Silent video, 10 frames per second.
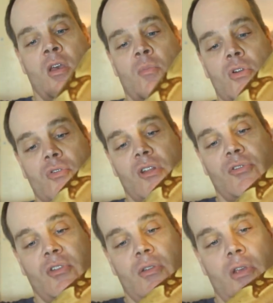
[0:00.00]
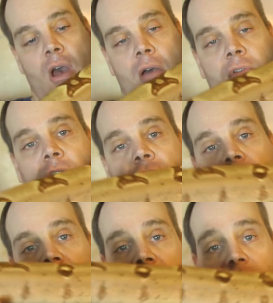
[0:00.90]
But you can see the
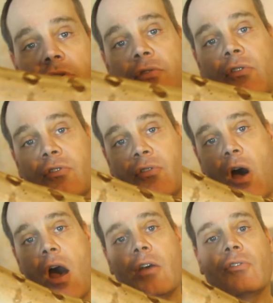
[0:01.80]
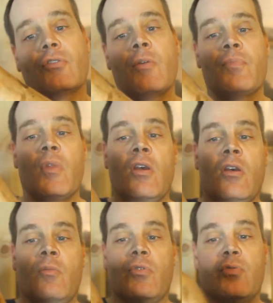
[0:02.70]
obvious difference in size
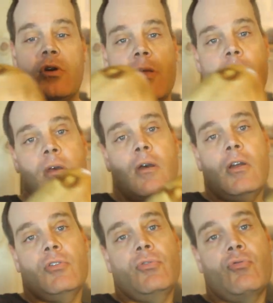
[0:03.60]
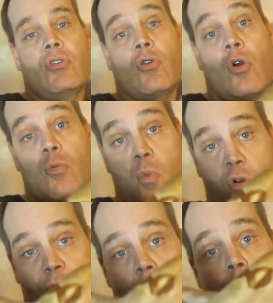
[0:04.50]
between a 3-year-old
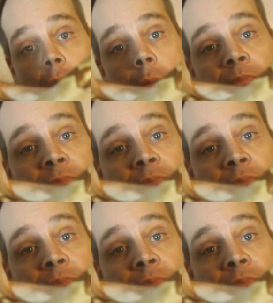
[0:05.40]
morph boa